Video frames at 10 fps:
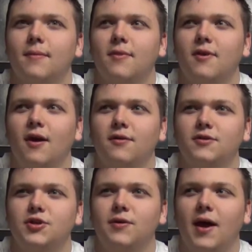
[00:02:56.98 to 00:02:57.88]
The other
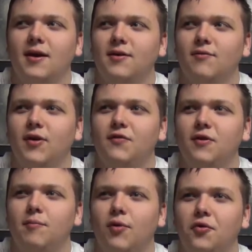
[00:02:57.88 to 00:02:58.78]
two, Ed and
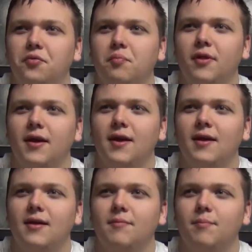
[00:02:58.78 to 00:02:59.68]
Reefley, both
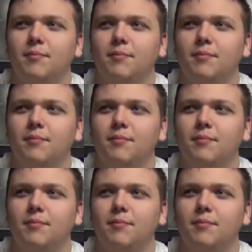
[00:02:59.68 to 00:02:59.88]
played